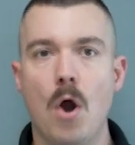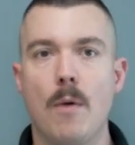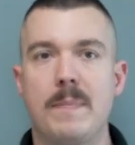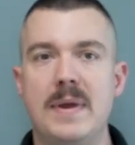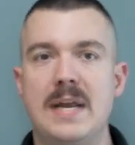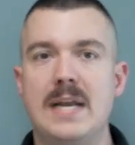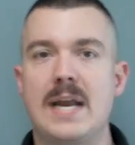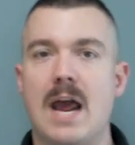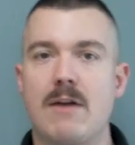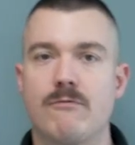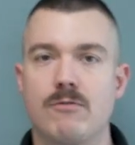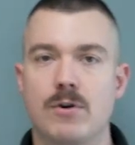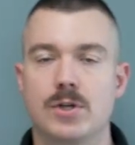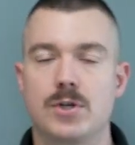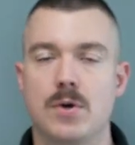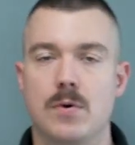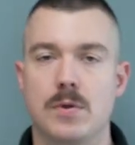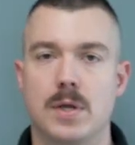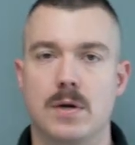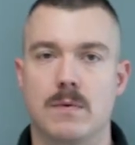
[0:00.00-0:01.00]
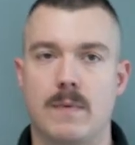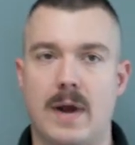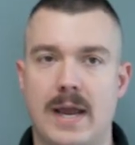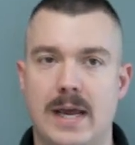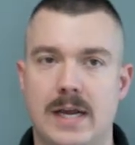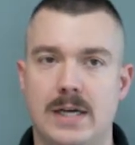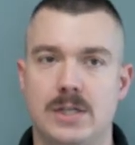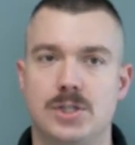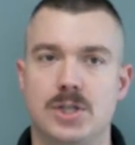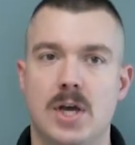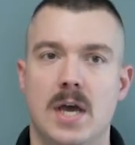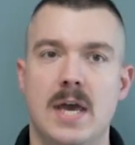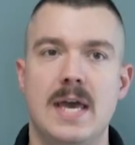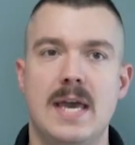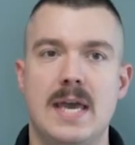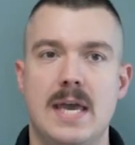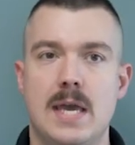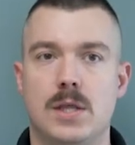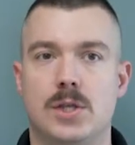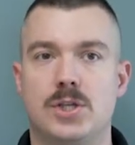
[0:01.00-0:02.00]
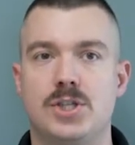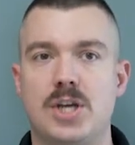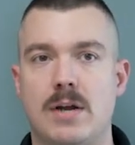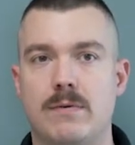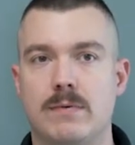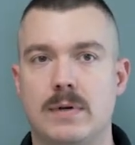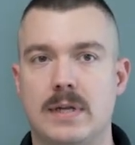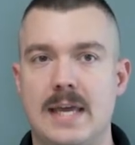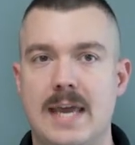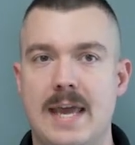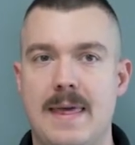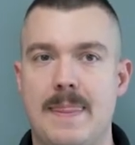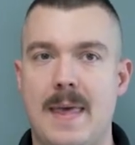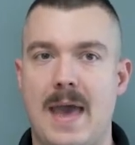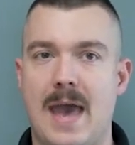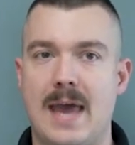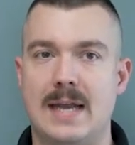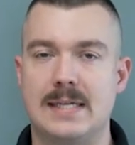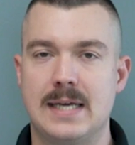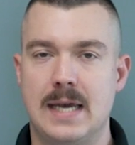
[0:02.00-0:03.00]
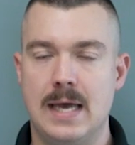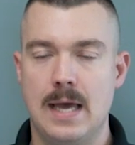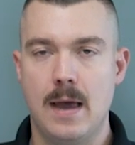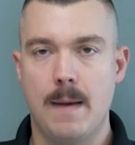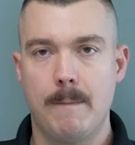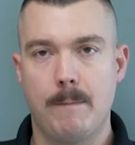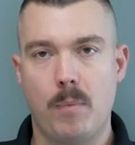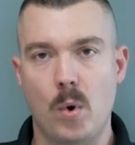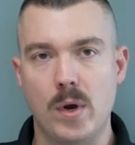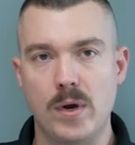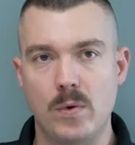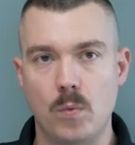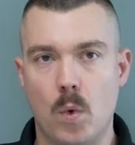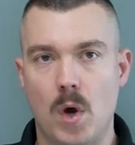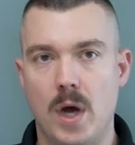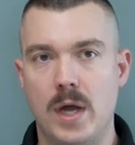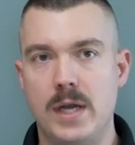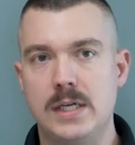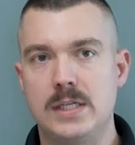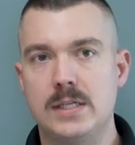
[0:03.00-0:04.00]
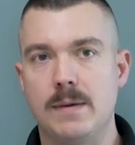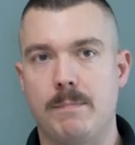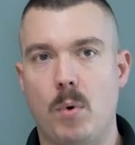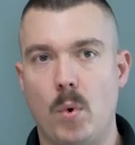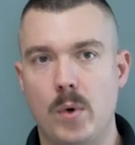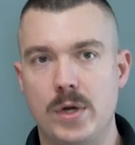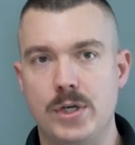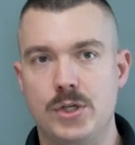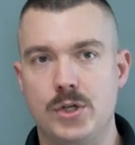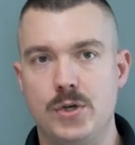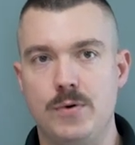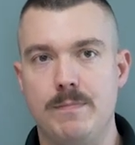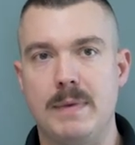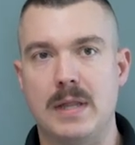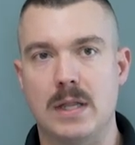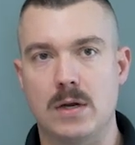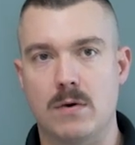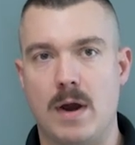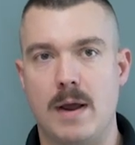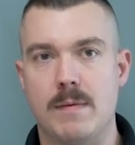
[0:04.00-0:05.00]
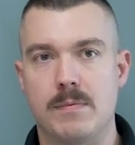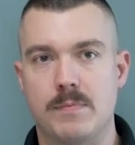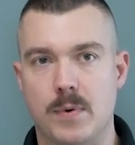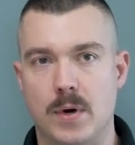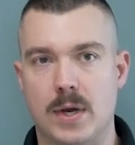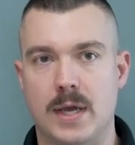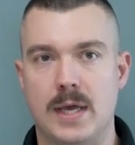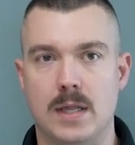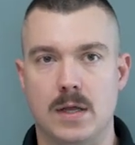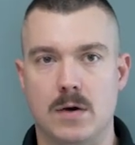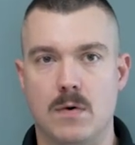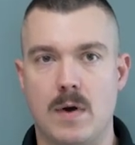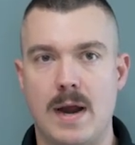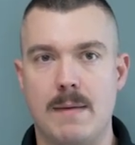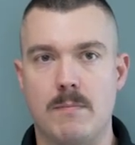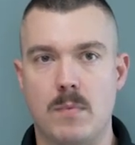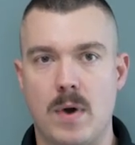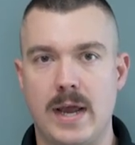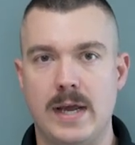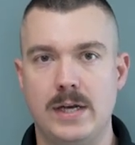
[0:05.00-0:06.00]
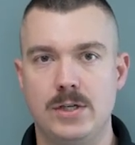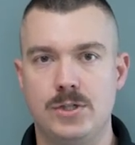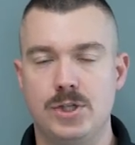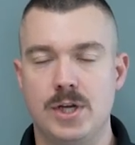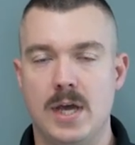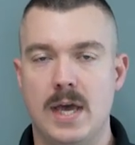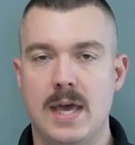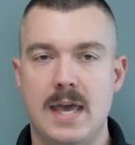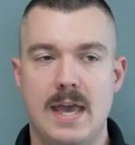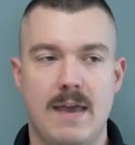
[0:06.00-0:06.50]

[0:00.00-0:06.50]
Our pediatric dosing range is generally in that 0.1 to 0.2 milligrams per kilogram range.